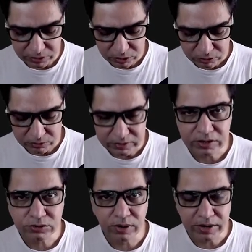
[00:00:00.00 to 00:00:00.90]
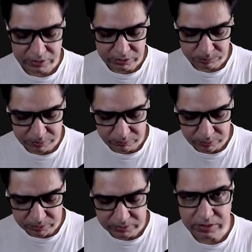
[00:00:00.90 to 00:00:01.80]
So that's why it is
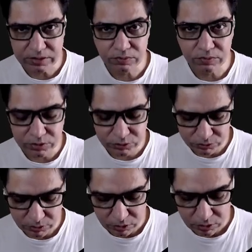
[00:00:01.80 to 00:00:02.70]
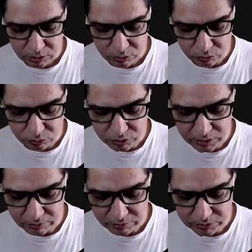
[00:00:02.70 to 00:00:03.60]
preferable that in the first 2 to 3
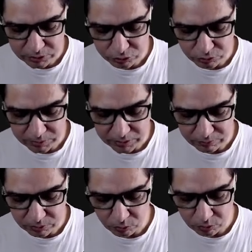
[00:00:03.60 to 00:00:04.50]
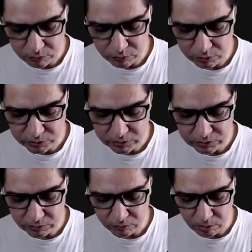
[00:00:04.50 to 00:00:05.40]
hours, they should be given oral fluids in the
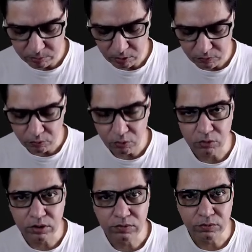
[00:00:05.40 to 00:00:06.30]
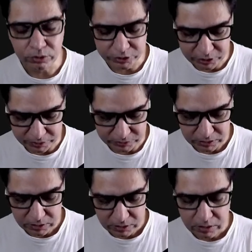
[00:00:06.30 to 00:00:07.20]
form of oral fluid challenge.
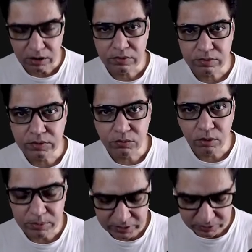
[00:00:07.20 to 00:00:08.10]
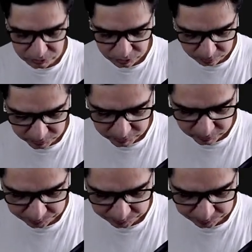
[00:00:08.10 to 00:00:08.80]
Now, if the vomiting is troublesome,